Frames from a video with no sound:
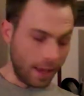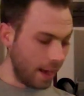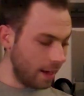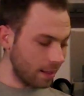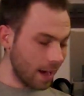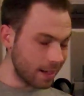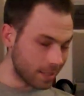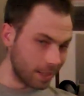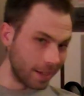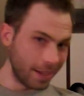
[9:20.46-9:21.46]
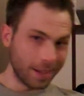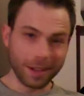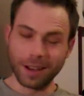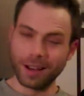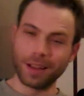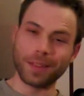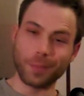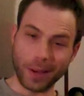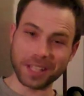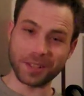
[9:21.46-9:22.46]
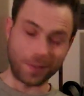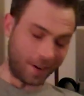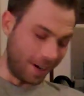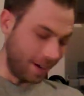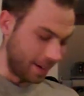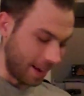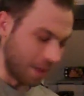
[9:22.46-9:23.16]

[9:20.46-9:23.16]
And lastly, the best find